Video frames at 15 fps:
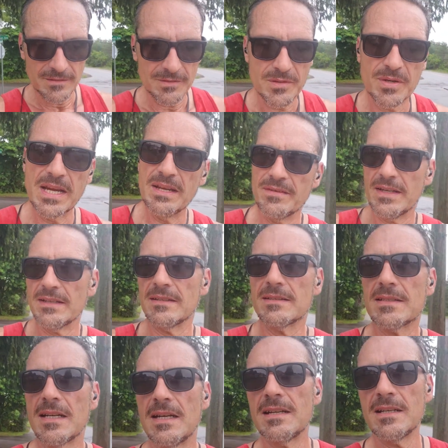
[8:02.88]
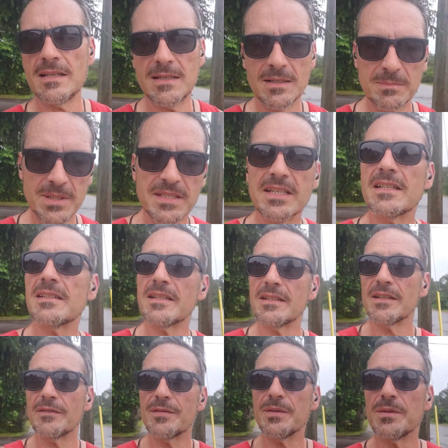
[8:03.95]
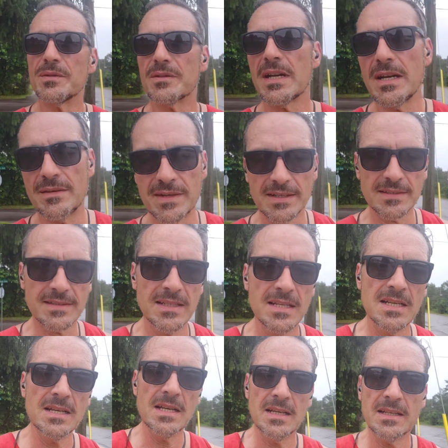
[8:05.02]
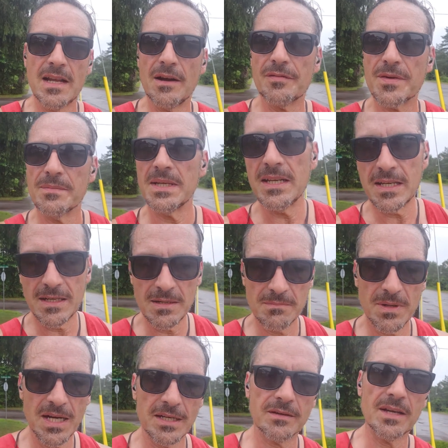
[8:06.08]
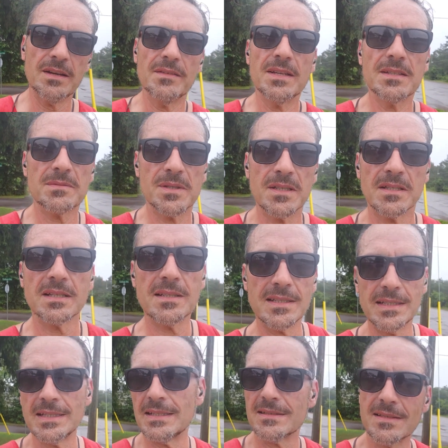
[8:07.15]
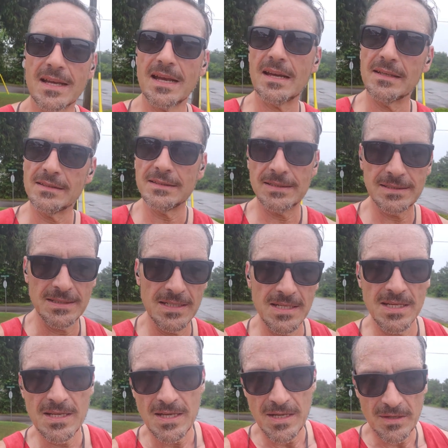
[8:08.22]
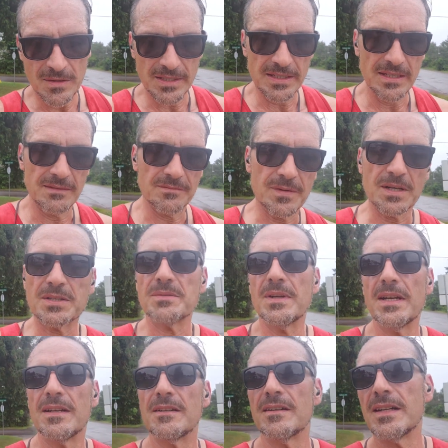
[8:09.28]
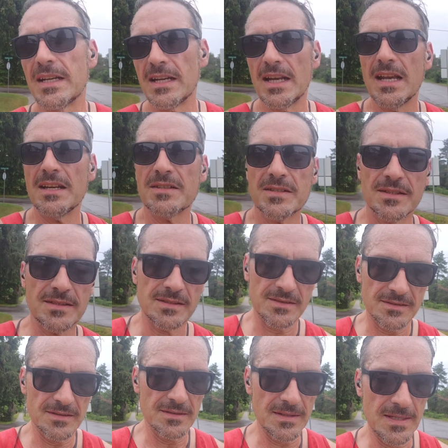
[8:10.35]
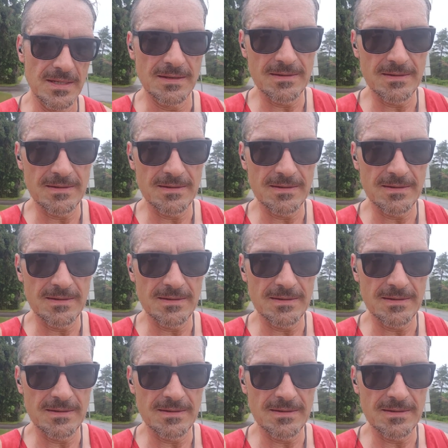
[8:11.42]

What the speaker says: cravings. Particularly food cravings. Now for me, my cravings were because I get sad, or I get frustrated, or I get anxious, or